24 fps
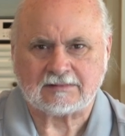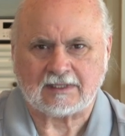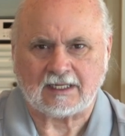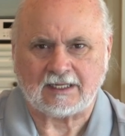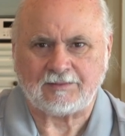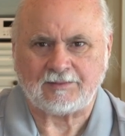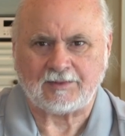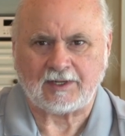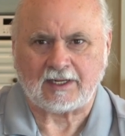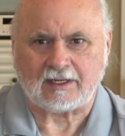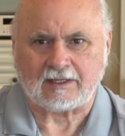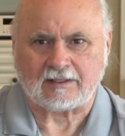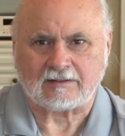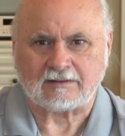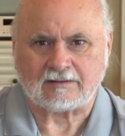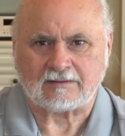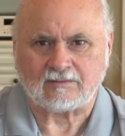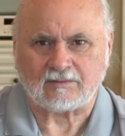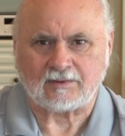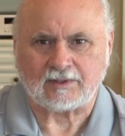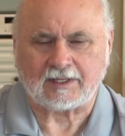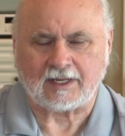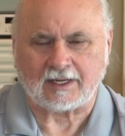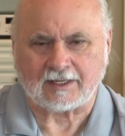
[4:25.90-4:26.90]
Amen.
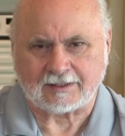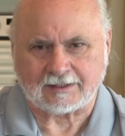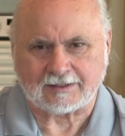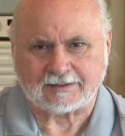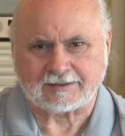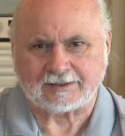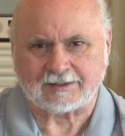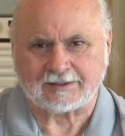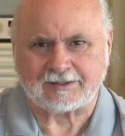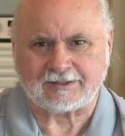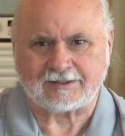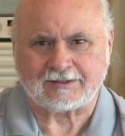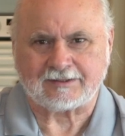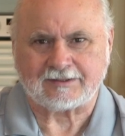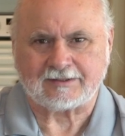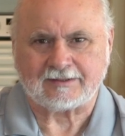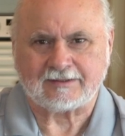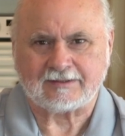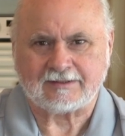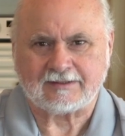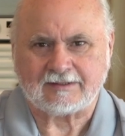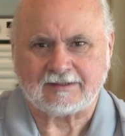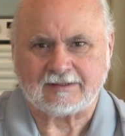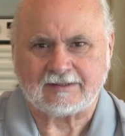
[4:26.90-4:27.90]
We got to get this.
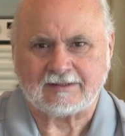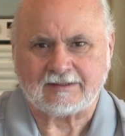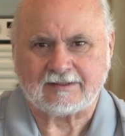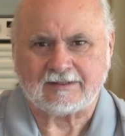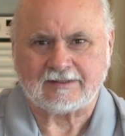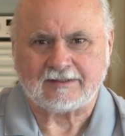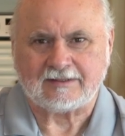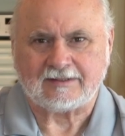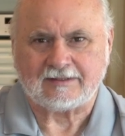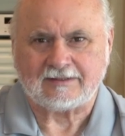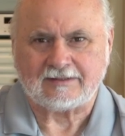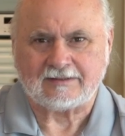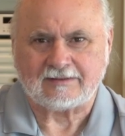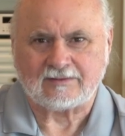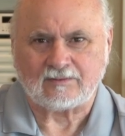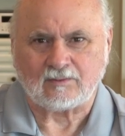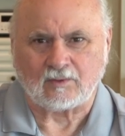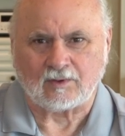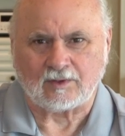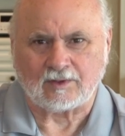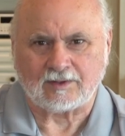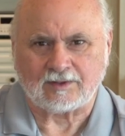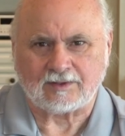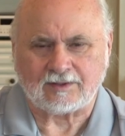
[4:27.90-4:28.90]

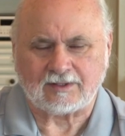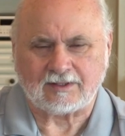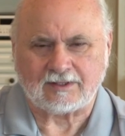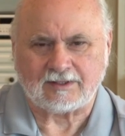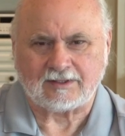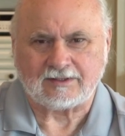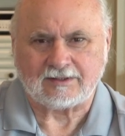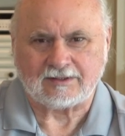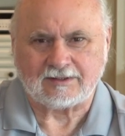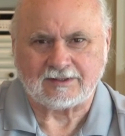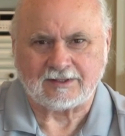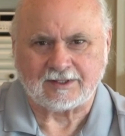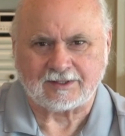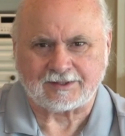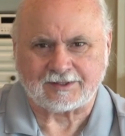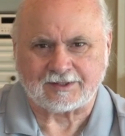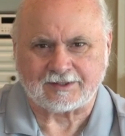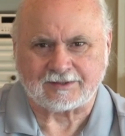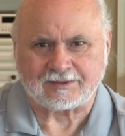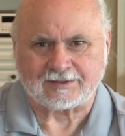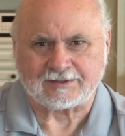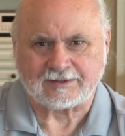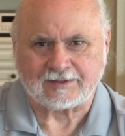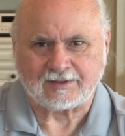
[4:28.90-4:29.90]
This
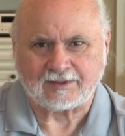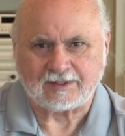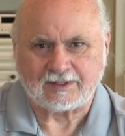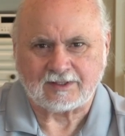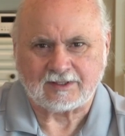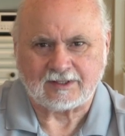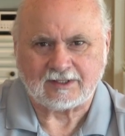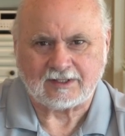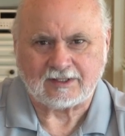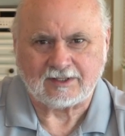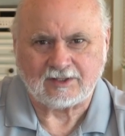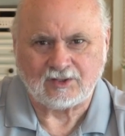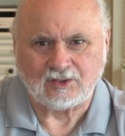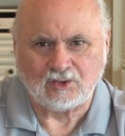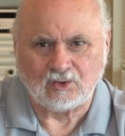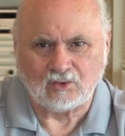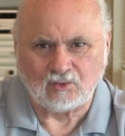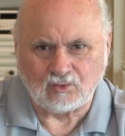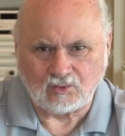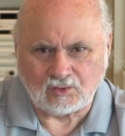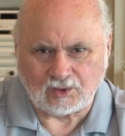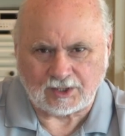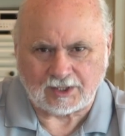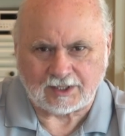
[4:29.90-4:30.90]
is
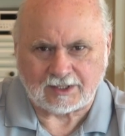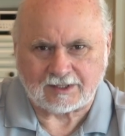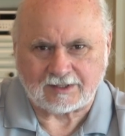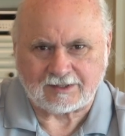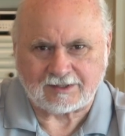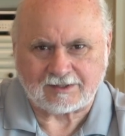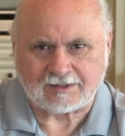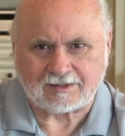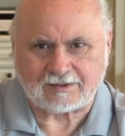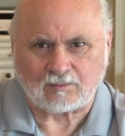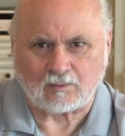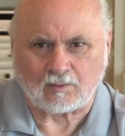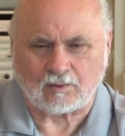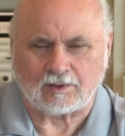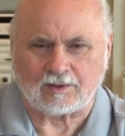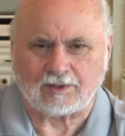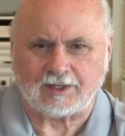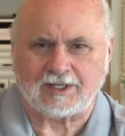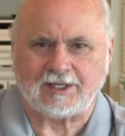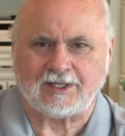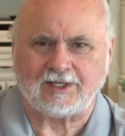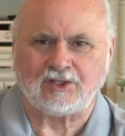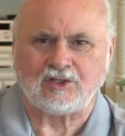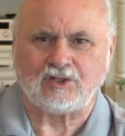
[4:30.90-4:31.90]
newness. We're
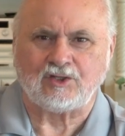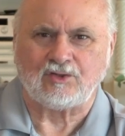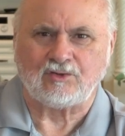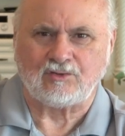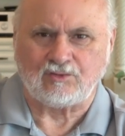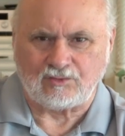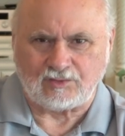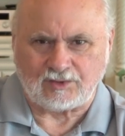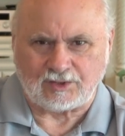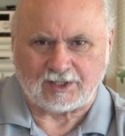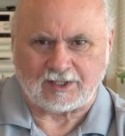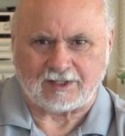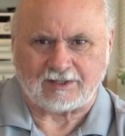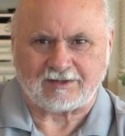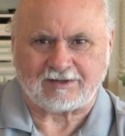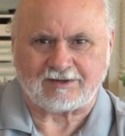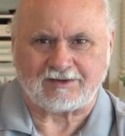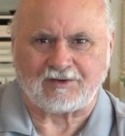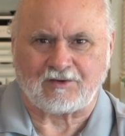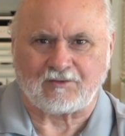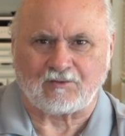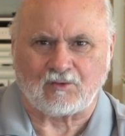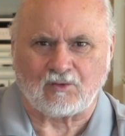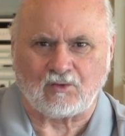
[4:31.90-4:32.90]
in
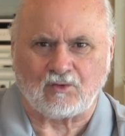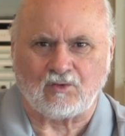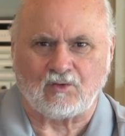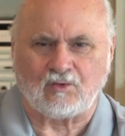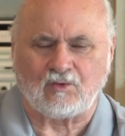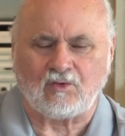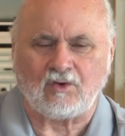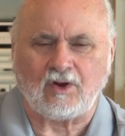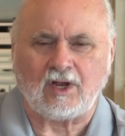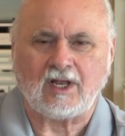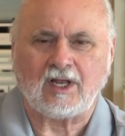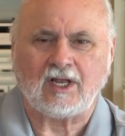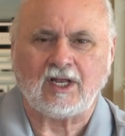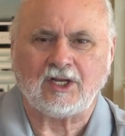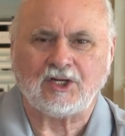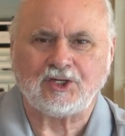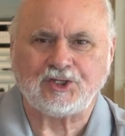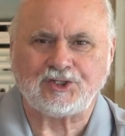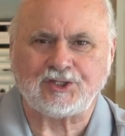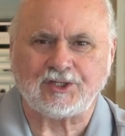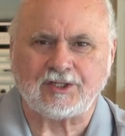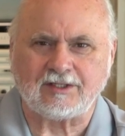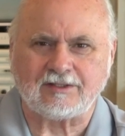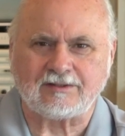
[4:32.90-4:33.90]
newness through
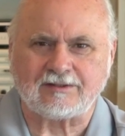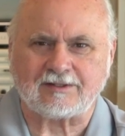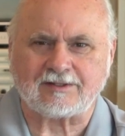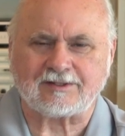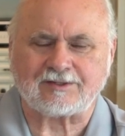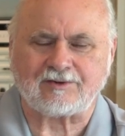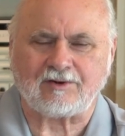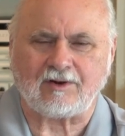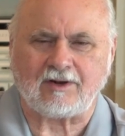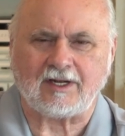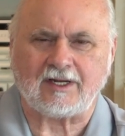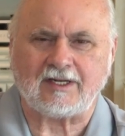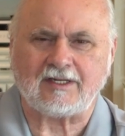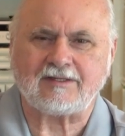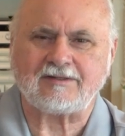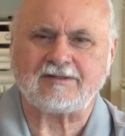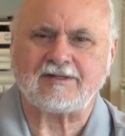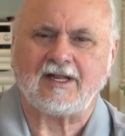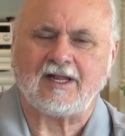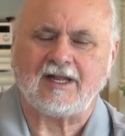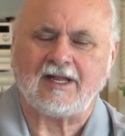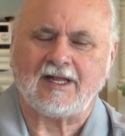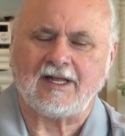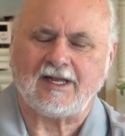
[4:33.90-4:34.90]
Jesus
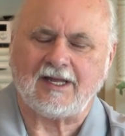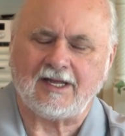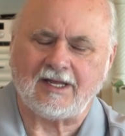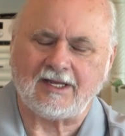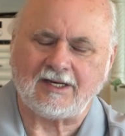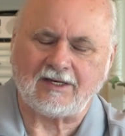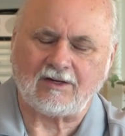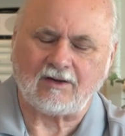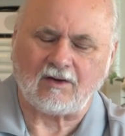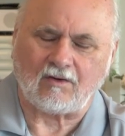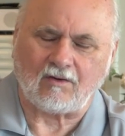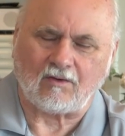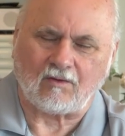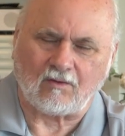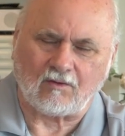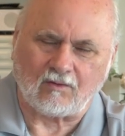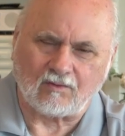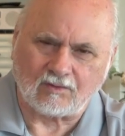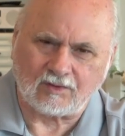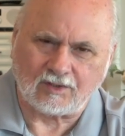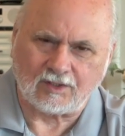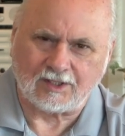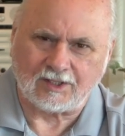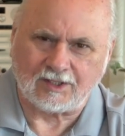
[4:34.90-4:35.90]
Christ and
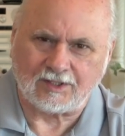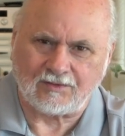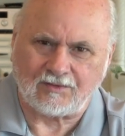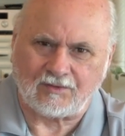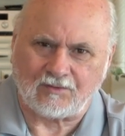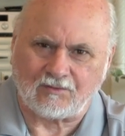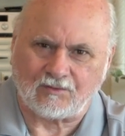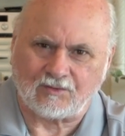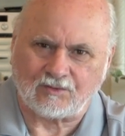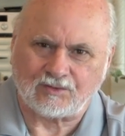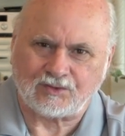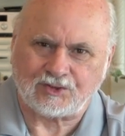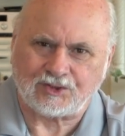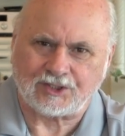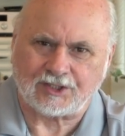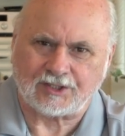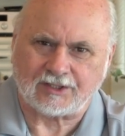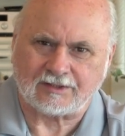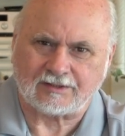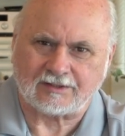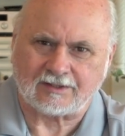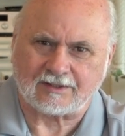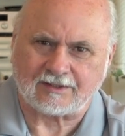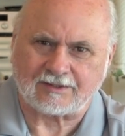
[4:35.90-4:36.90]
only through
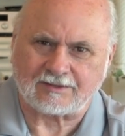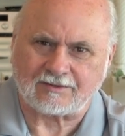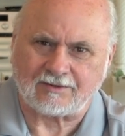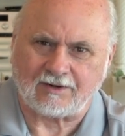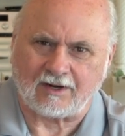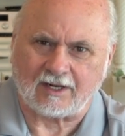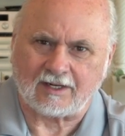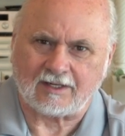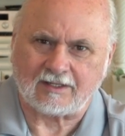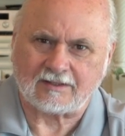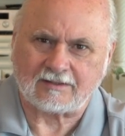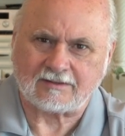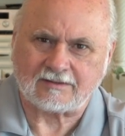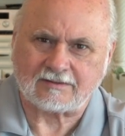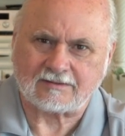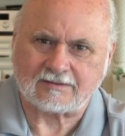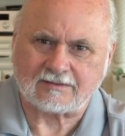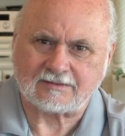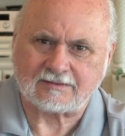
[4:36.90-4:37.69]
Jesus Christ.